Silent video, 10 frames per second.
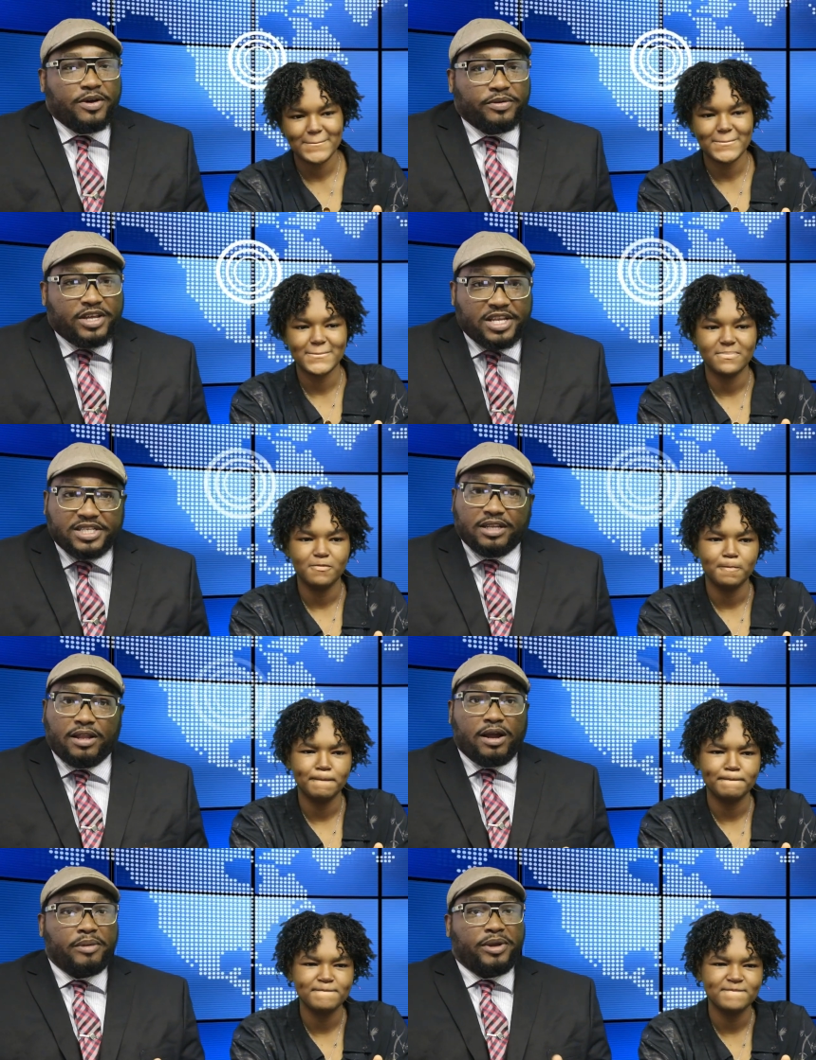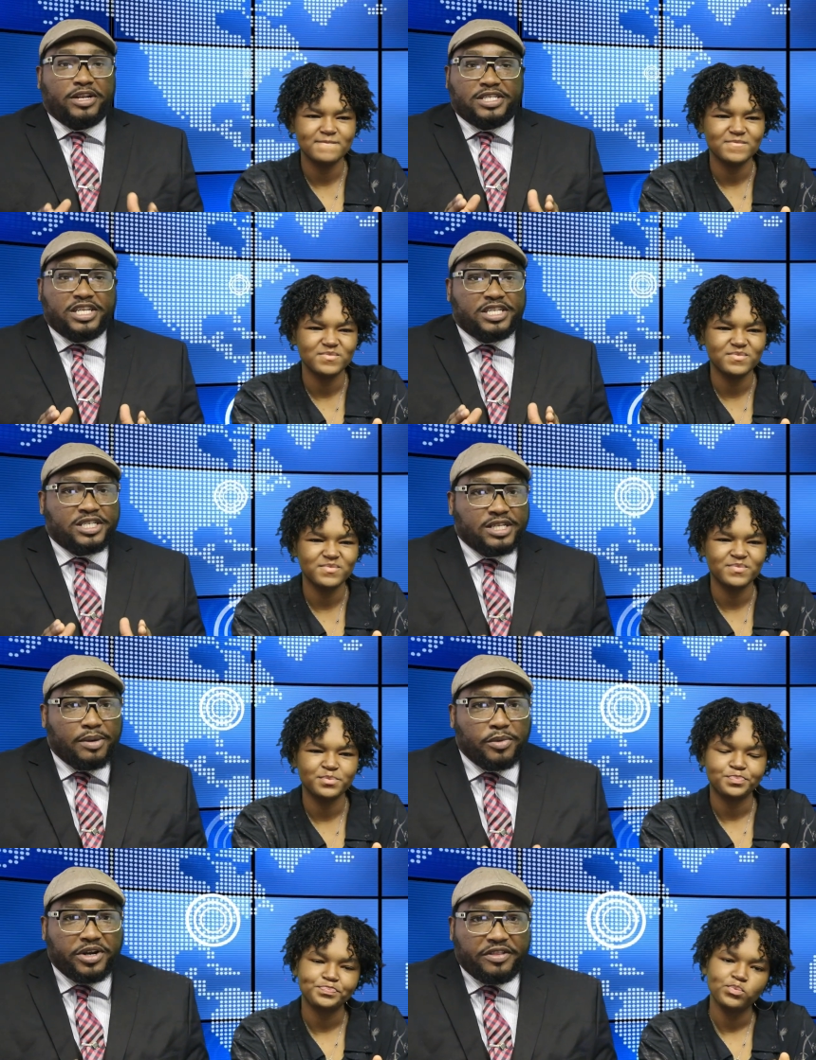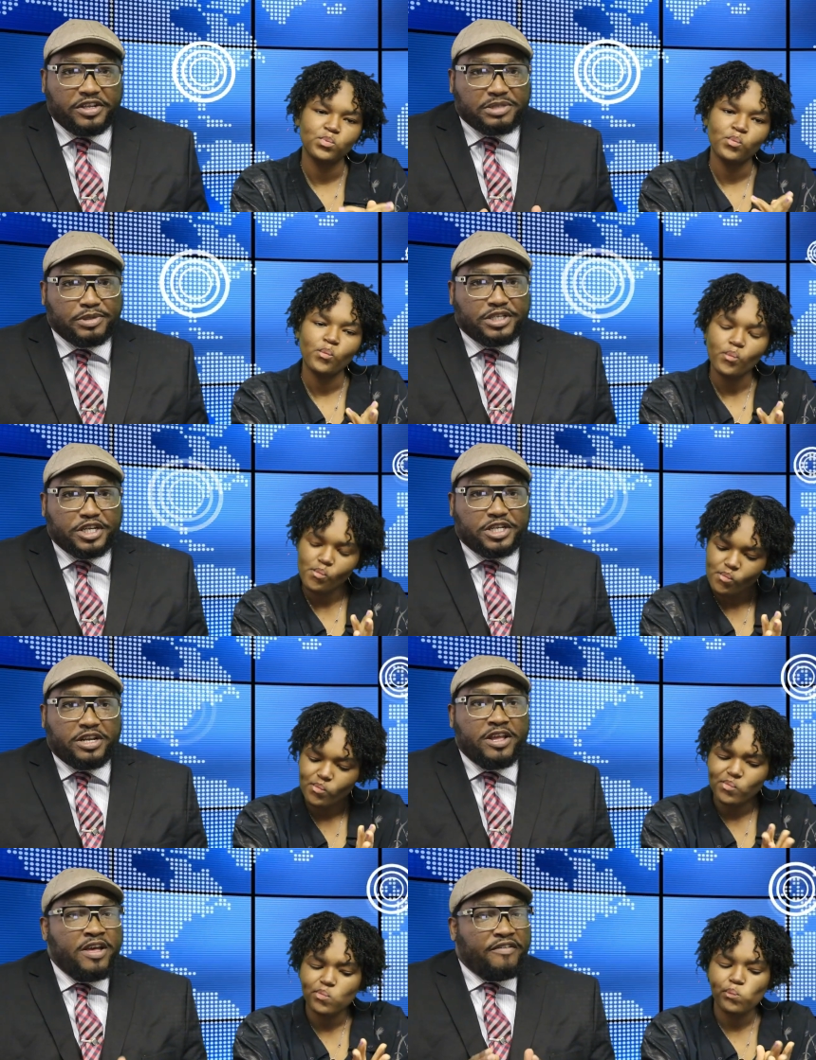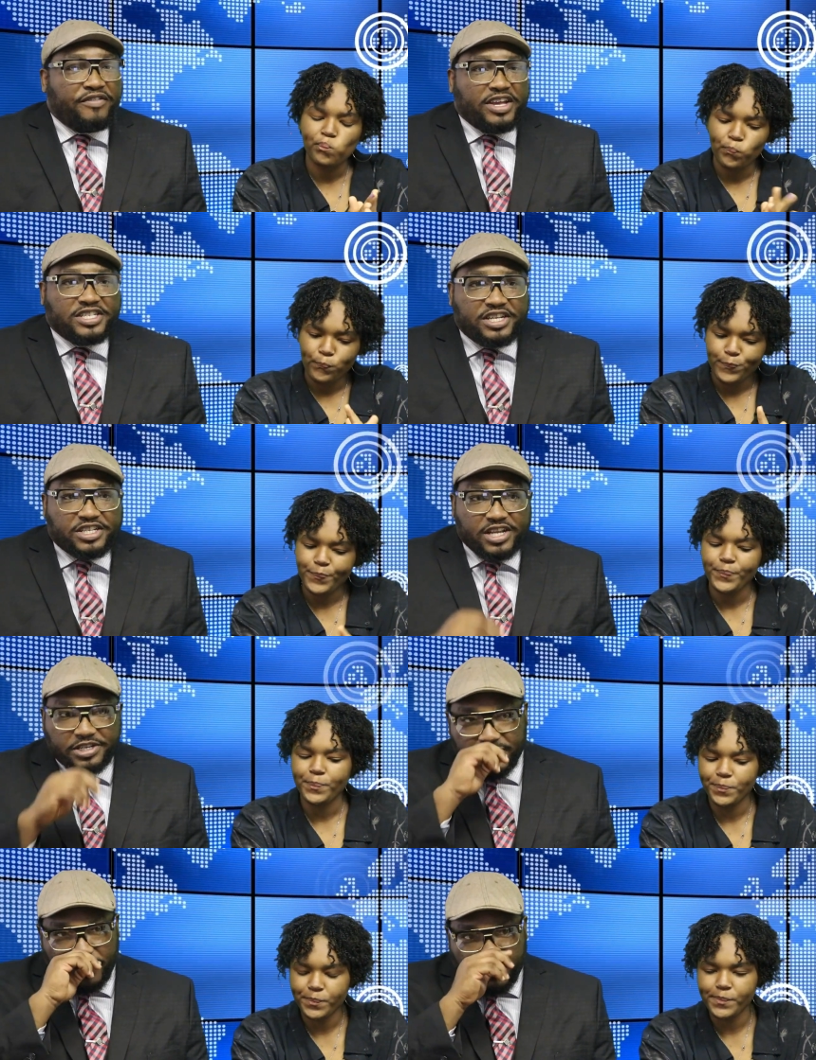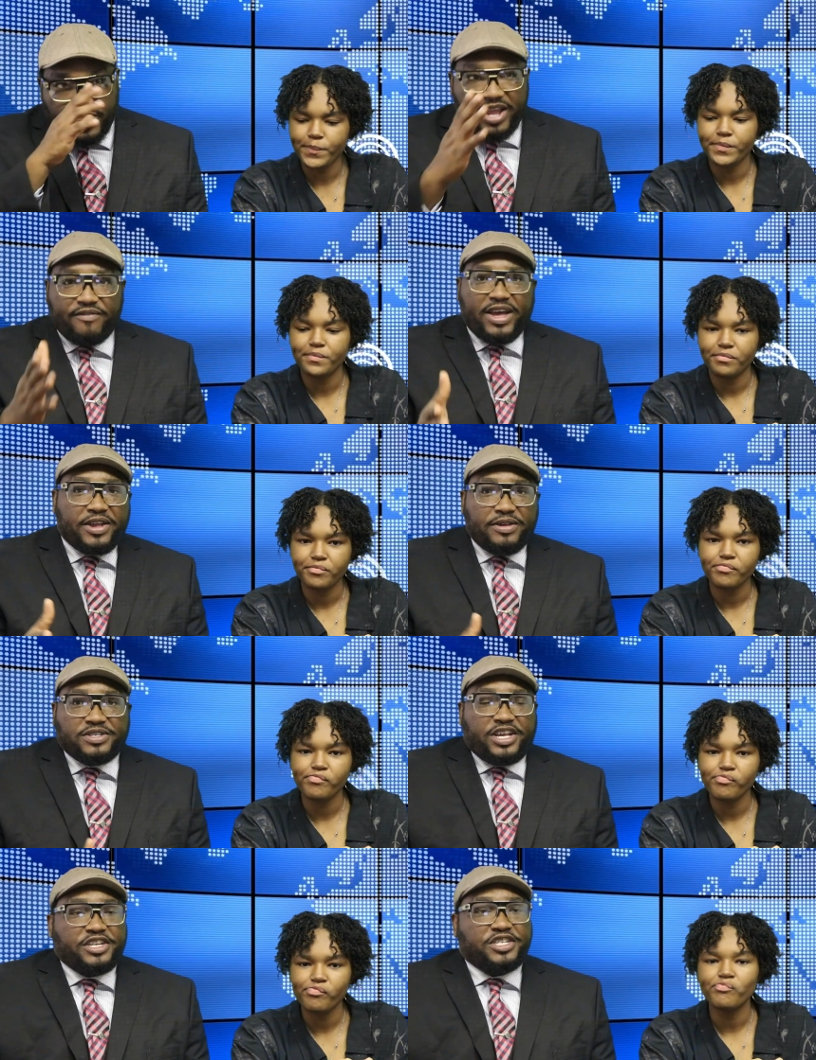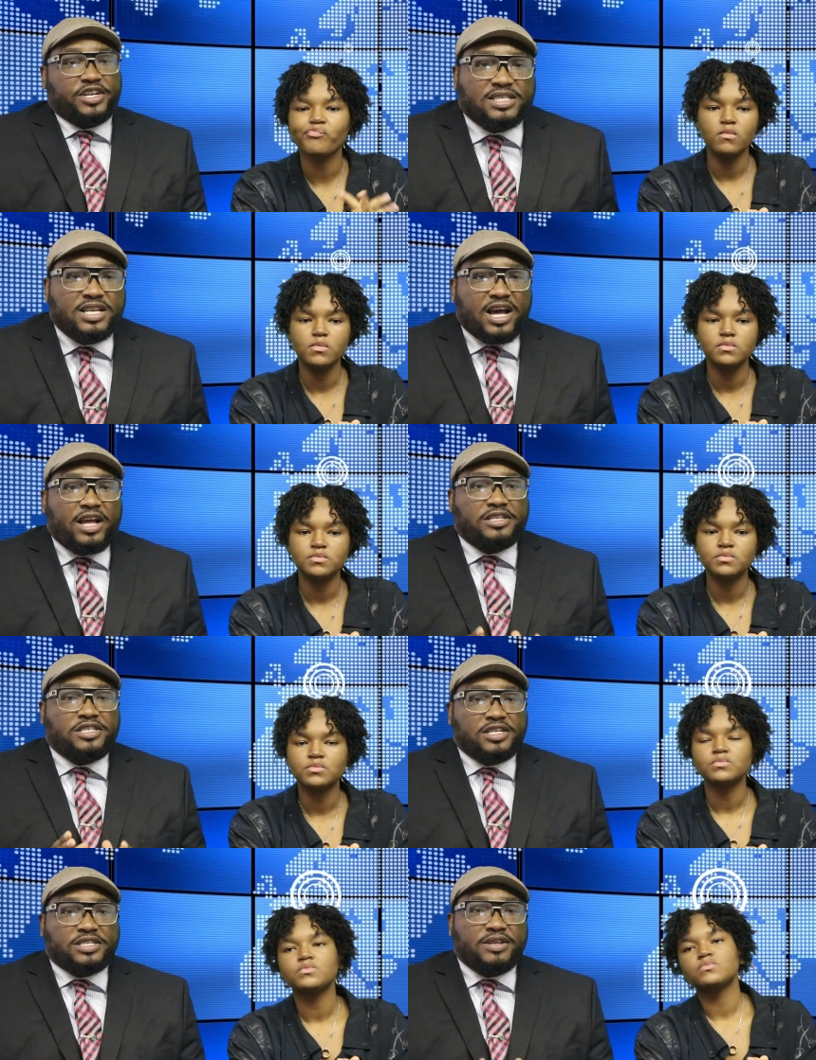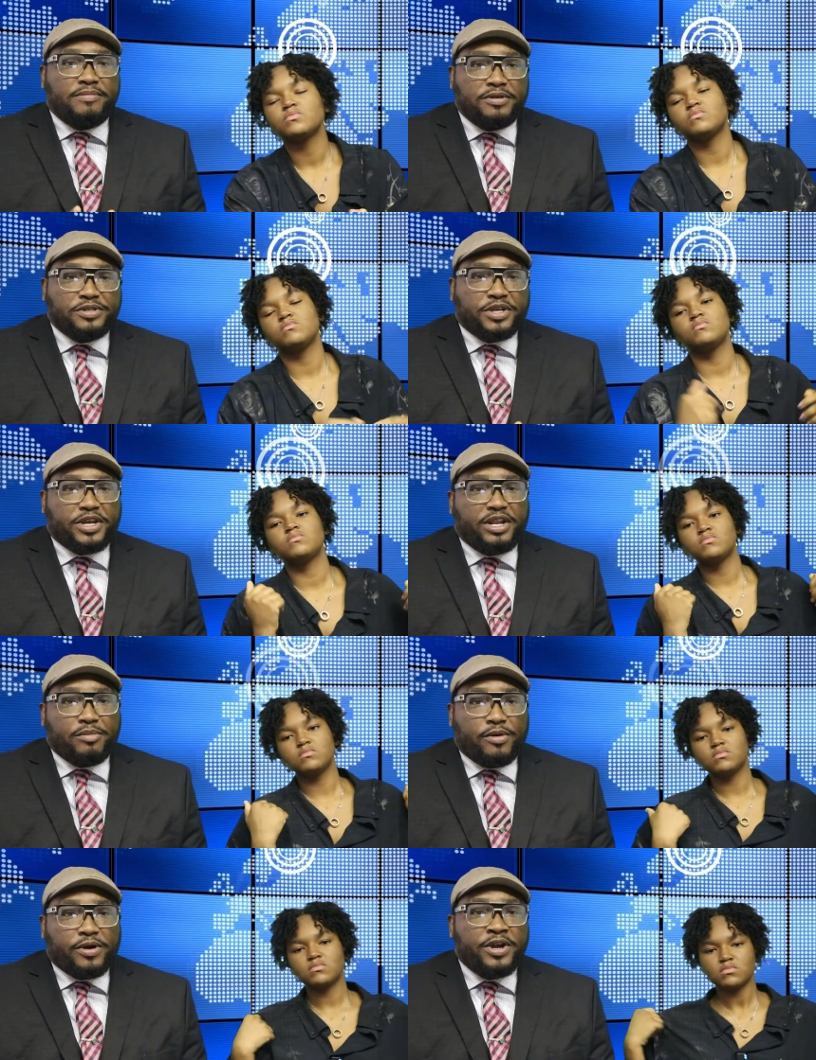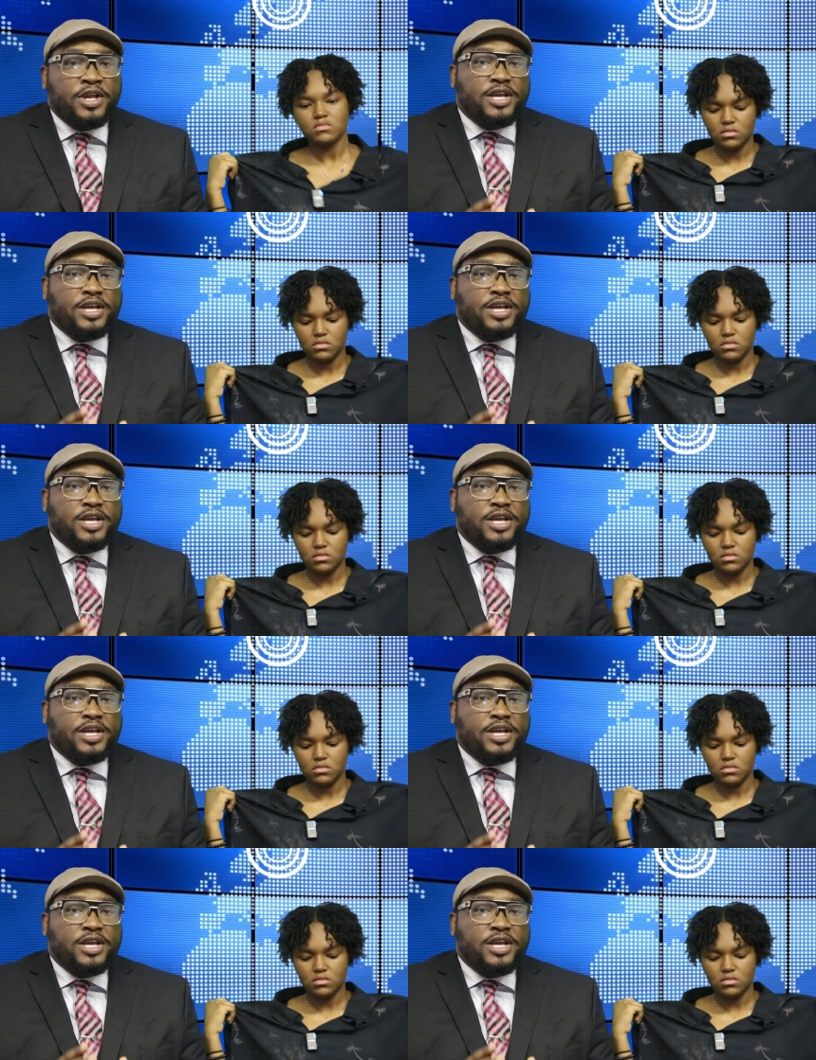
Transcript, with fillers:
Speaker 1: note, it's alarming to see someone in this position facing such a grave accusation. It's not just the music anymore,